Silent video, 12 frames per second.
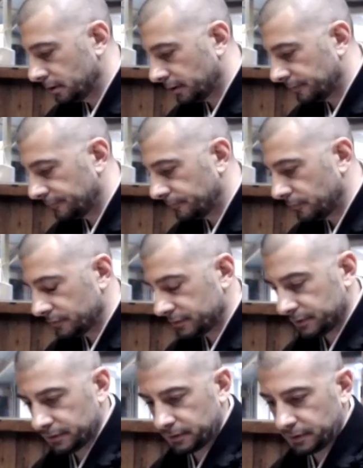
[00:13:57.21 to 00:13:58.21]

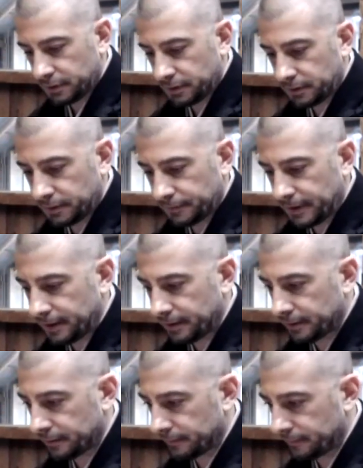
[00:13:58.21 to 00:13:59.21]
unfortunately
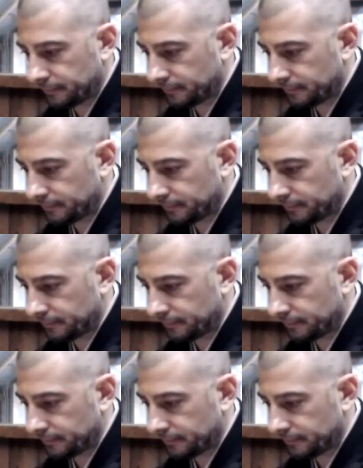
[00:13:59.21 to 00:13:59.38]
hadn't